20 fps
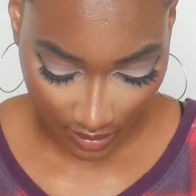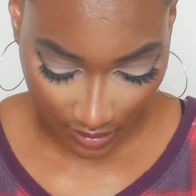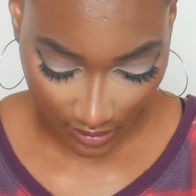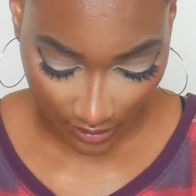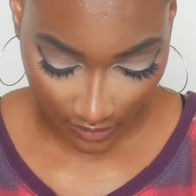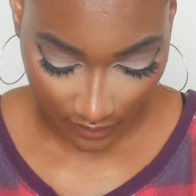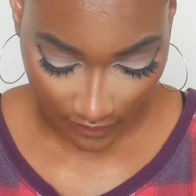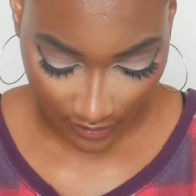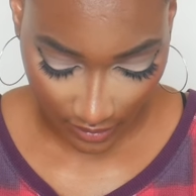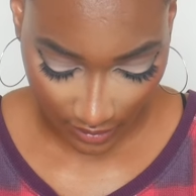
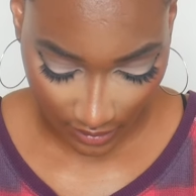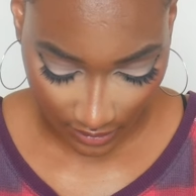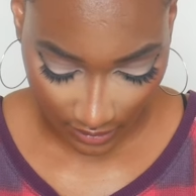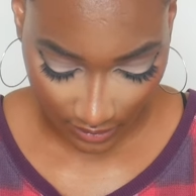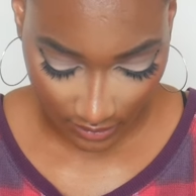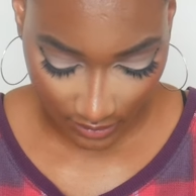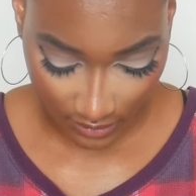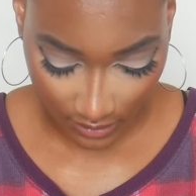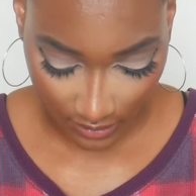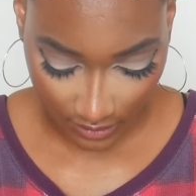And
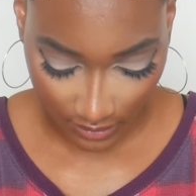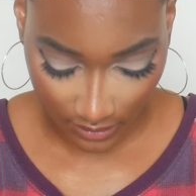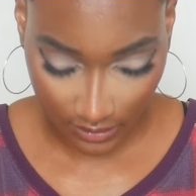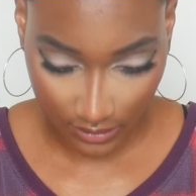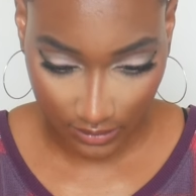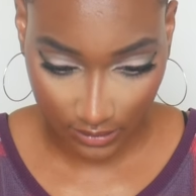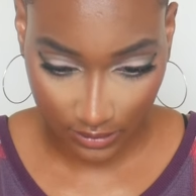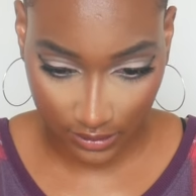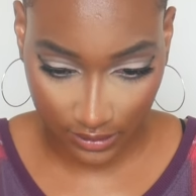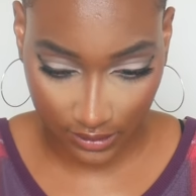then
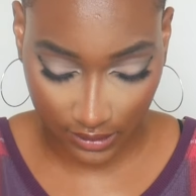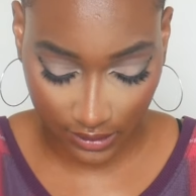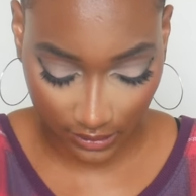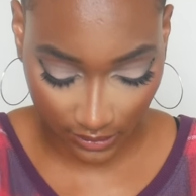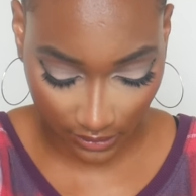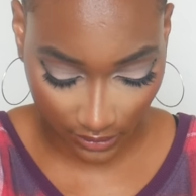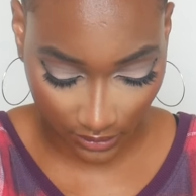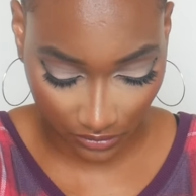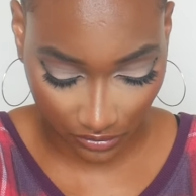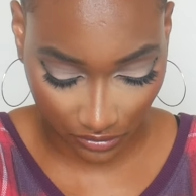just cut
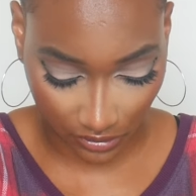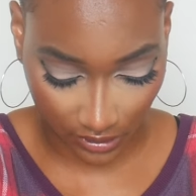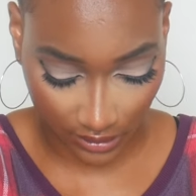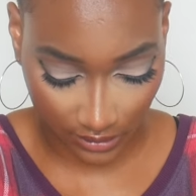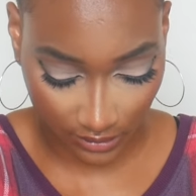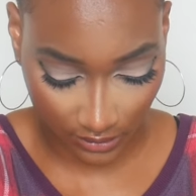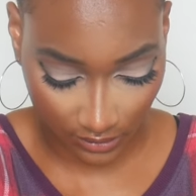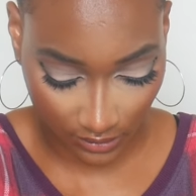the string.